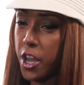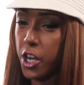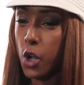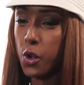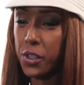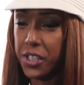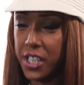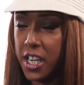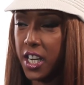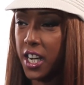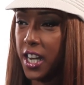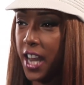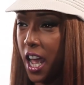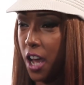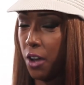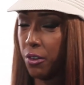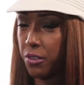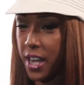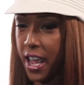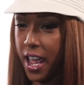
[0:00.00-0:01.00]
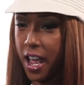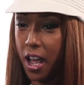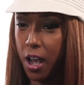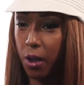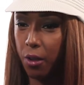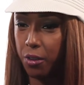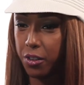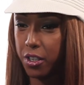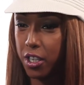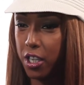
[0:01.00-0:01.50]
It goes in and out
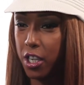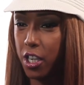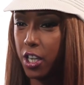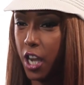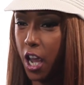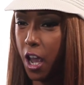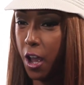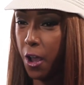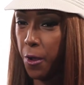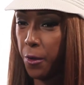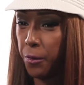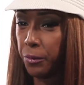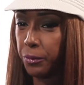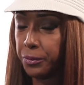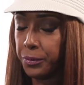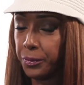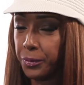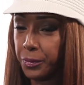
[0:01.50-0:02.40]
now, you know.